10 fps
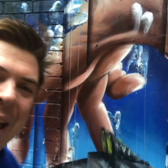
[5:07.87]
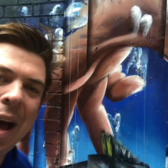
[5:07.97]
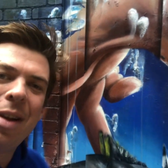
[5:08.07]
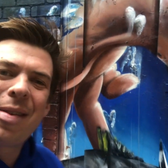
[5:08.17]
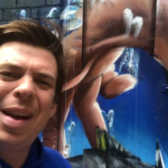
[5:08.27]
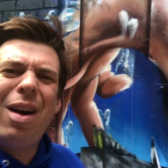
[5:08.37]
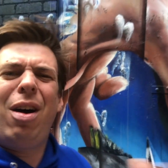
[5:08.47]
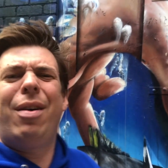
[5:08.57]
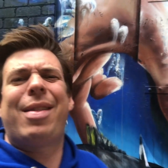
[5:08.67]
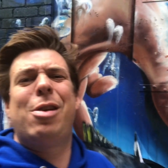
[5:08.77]
and they'll say,
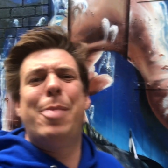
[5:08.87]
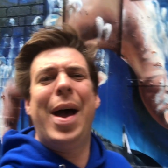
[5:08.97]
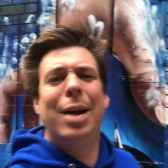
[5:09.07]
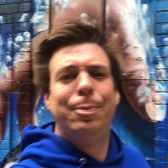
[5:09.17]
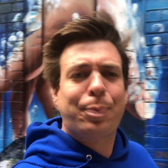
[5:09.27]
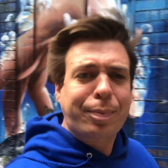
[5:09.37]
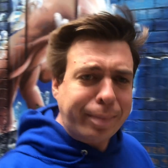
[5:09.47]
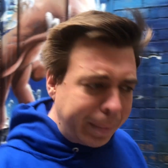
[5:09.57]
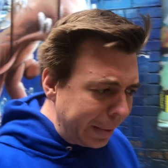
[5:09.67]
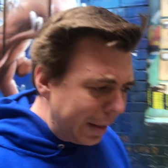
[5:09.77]
oh, that's too bad.
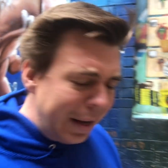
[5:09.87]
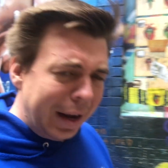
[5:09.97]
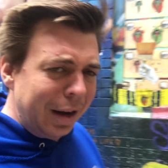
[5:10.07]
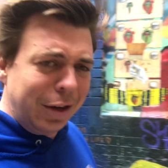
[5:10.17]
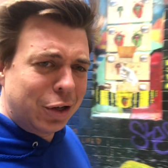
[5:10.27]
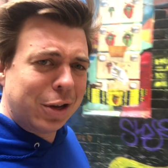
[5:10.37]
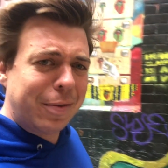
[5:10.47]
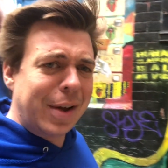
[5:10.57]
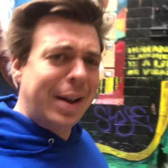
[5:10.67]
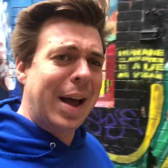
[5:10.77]
You shouldn't have
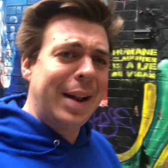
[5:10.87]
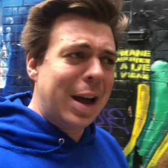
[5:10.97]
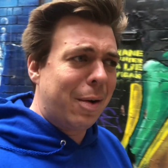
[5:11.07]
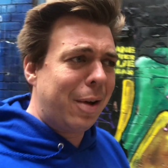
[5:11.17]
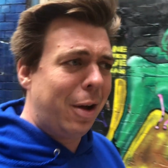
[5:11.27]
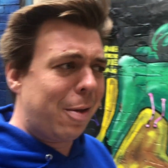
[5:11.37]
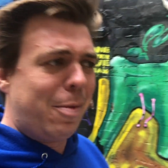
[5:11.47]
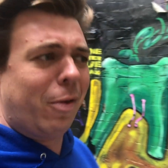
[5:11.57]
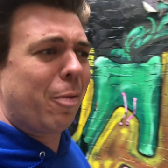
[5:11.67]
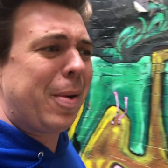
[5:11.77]
done that. Now this
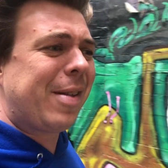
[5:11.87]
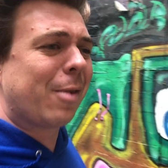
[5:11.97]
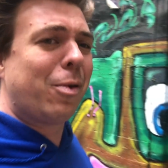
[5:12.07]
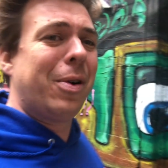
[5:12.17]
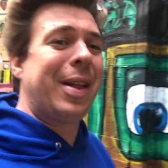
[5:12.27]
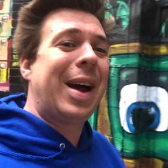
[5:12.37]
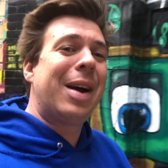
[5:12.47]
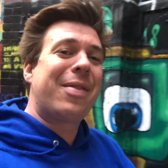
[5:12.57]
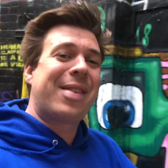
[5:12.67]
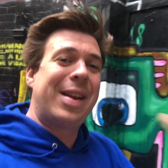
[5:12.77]
beautiful piece is ruined. And I
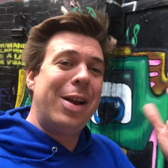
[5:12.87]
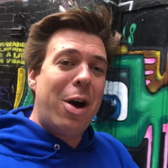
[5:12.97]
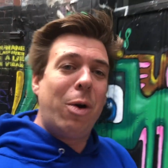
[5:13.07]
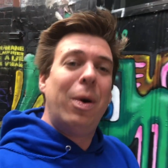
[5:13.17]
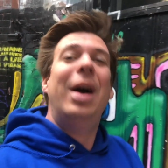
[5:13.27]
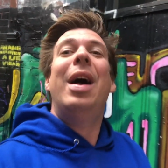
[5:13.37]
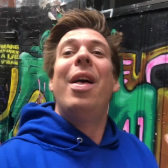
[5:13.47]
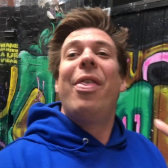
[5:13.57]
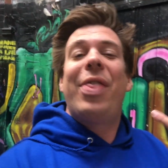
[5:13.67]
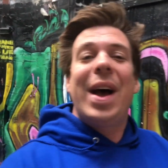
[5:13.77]
have to say, no,
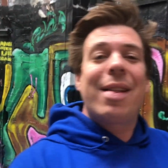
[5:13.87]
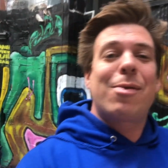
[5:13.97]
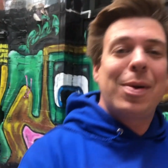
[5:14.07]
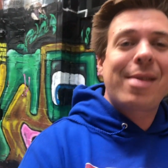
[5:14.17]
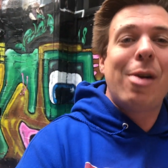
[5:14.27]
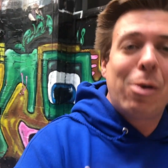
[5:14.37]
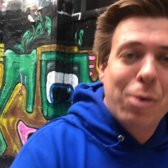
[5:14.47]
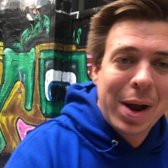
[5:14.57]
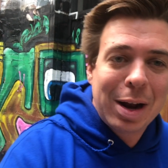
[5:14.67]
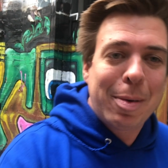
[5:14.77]
that's what's so
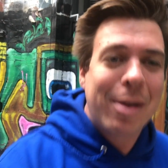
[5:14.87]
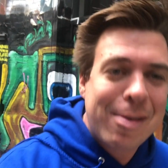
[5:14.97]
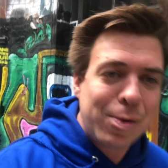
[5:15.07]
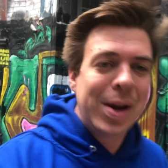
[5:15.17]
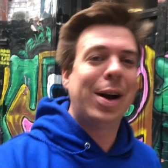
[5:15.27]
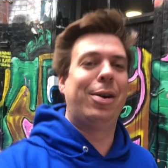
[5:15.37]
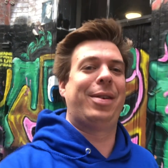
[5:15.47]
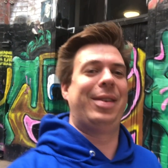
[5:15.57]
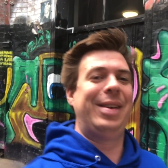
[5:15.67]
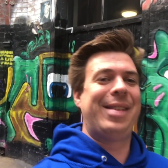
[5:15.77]
great about street art,
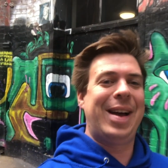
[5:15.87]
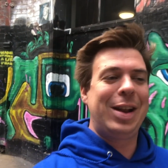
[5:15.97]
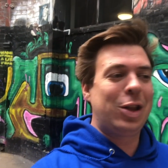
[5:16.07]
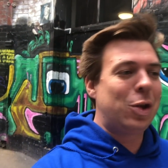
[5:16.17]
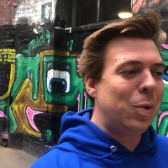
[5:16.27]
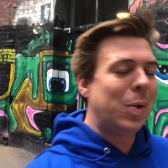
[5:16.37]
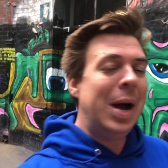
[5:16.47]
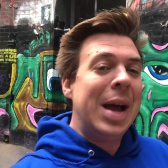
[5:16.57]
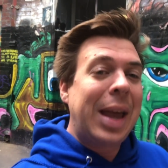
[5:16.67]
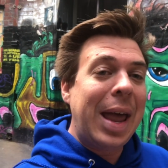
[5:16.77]
is that you
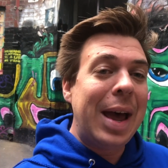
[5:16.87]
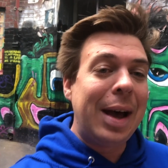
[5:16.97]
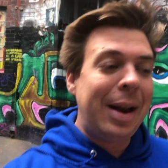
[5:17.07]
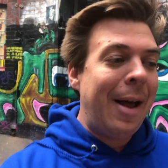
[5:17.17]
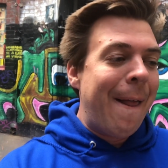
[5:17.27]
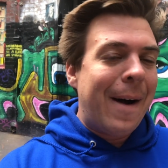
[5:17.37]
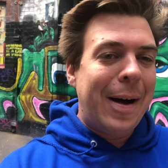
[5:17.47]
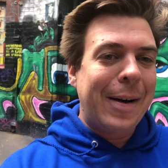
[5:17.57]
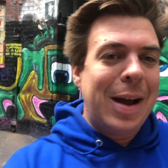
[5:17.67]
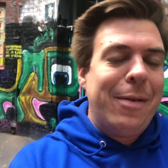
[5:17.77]
can
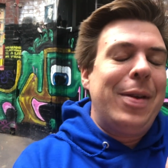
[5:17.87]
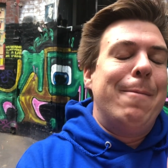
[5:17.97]
kind of